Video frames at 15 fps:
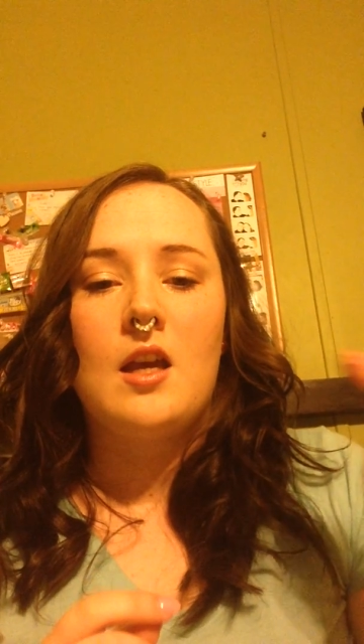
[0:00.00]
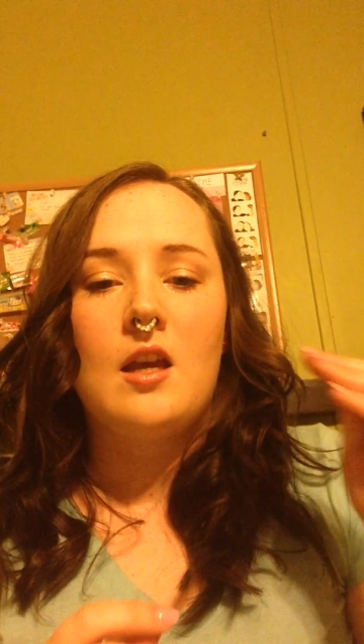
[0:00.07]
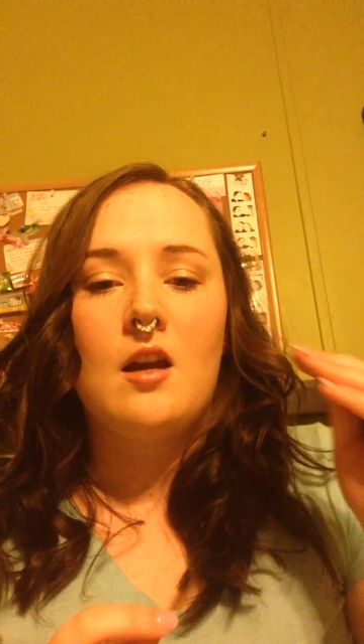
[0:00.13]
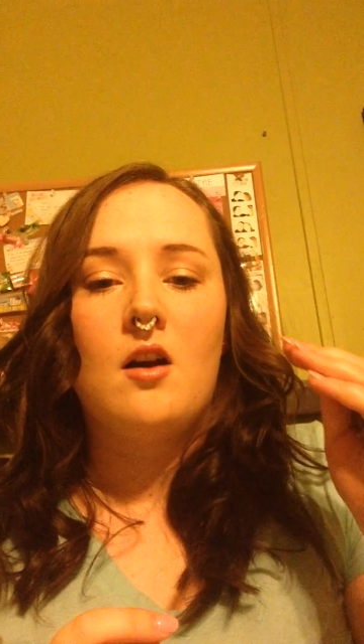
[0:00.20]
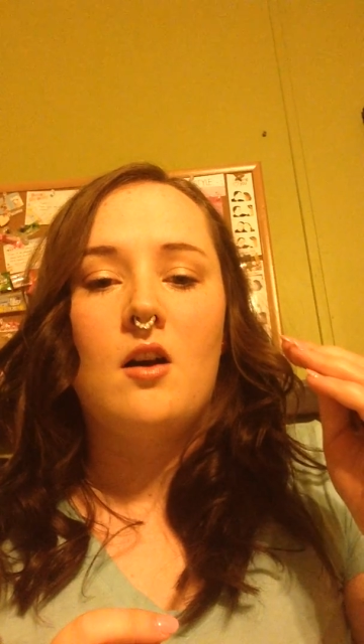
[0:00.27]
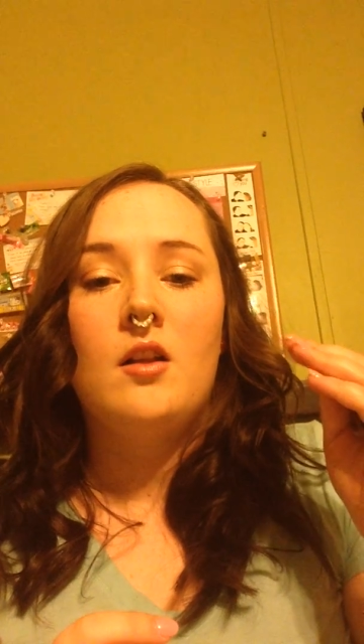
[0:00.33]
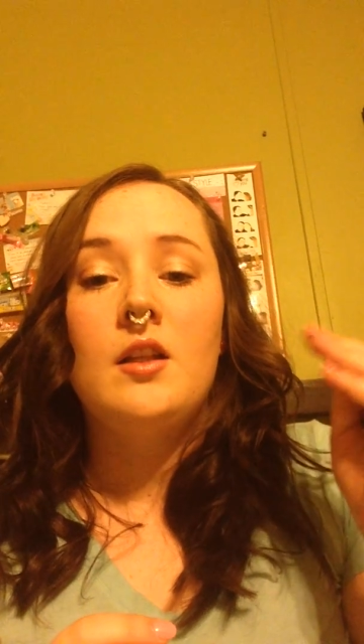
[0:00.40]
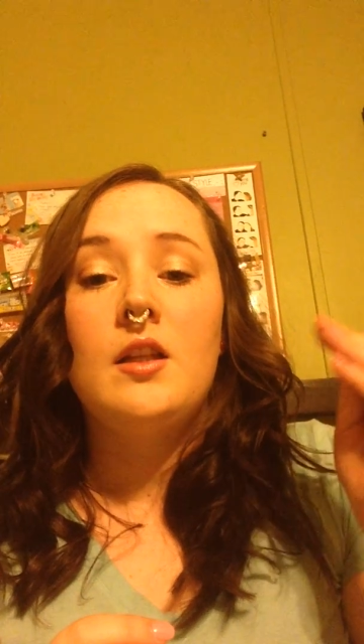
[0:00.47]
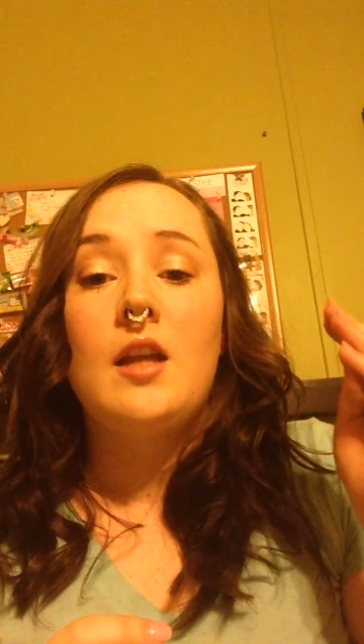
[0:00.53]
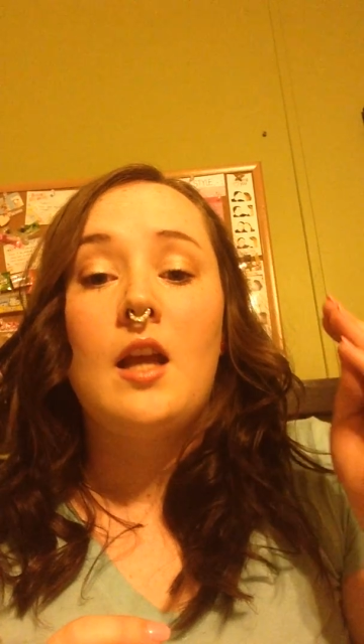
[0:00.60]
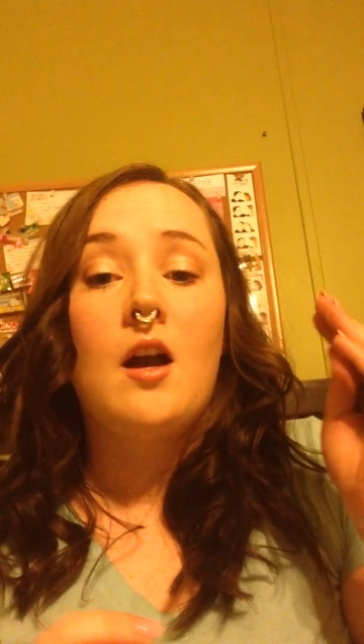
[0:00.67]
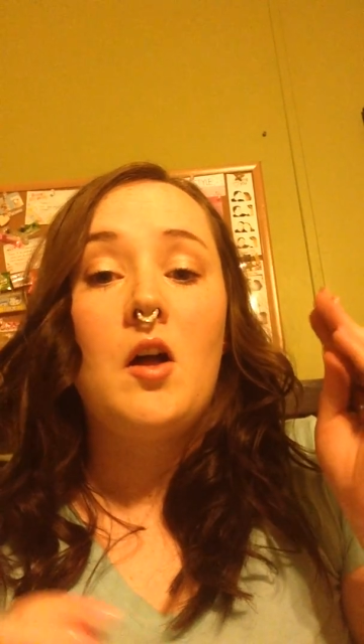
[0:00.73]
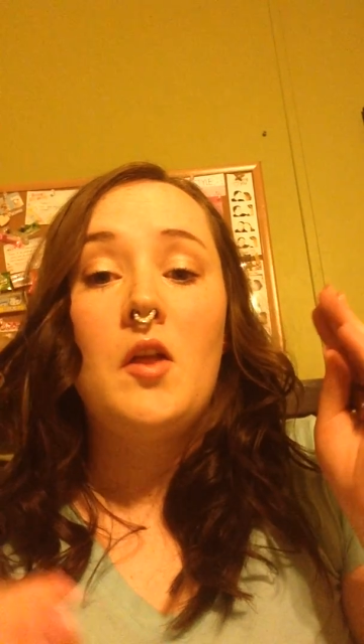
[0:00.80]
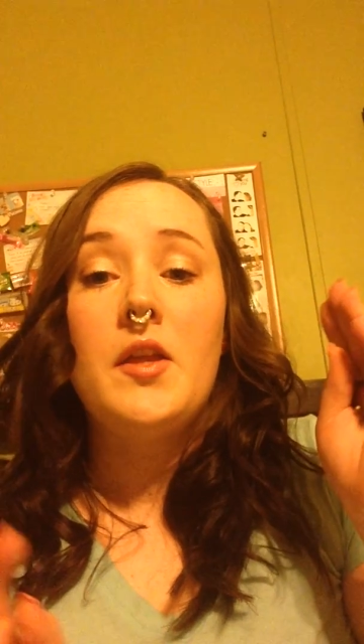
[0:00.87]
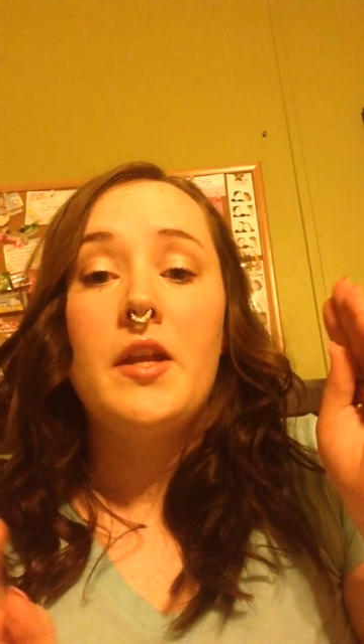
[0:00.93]
all it
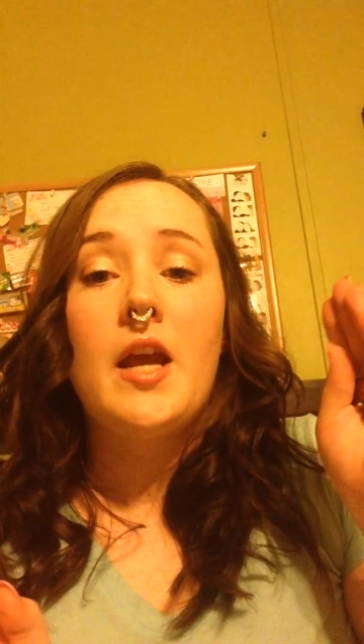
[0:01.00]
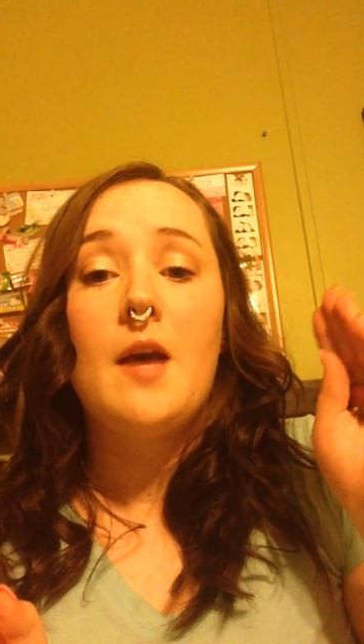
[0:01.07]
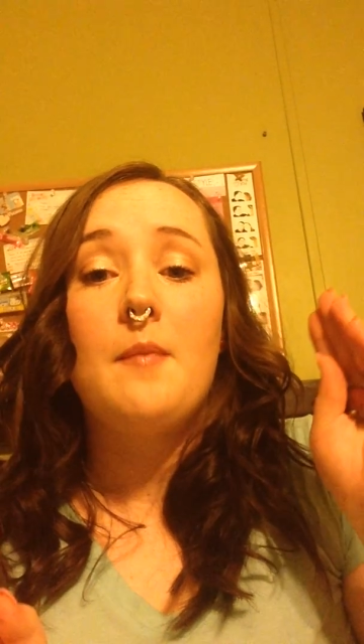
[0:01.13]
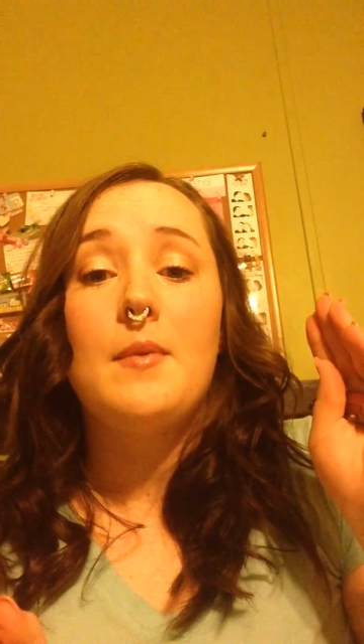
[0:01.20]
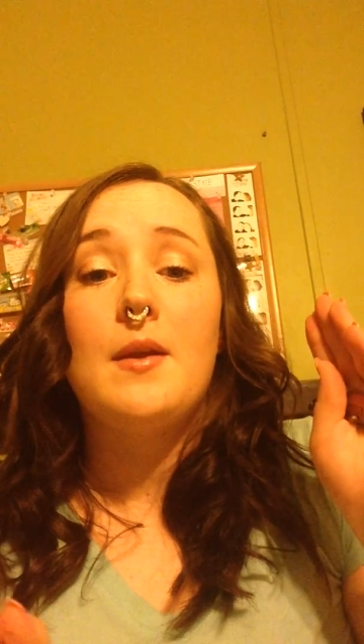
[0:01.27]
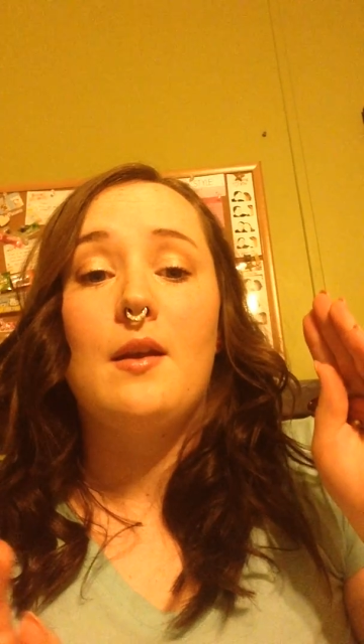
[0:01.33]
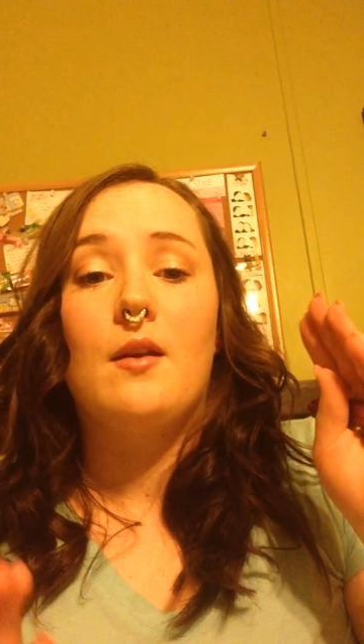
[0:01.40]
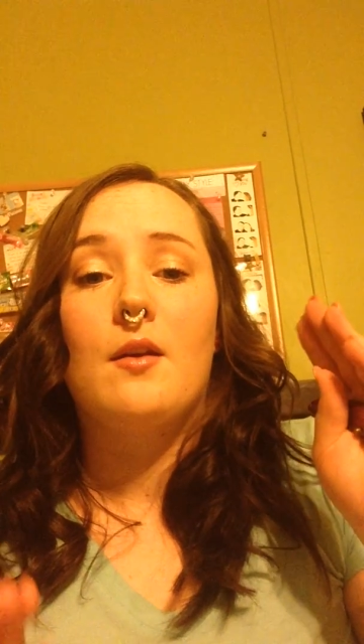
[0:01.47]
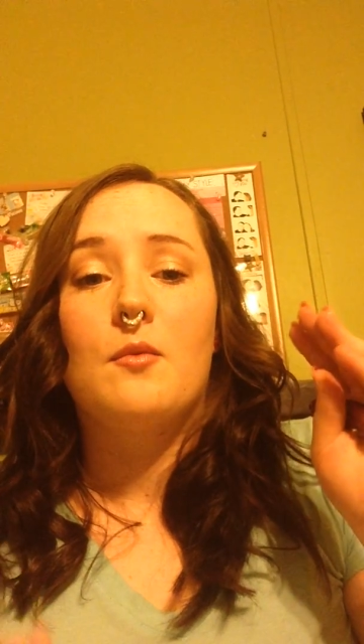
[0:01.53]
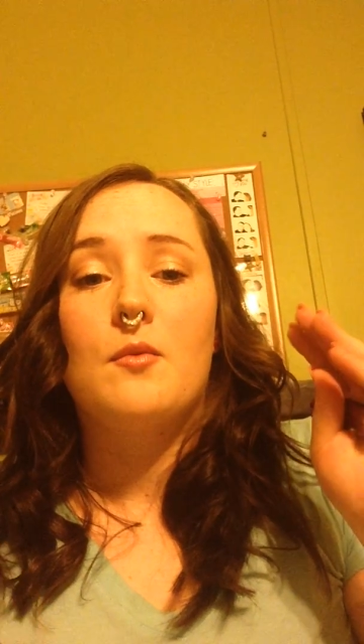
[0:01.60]
happened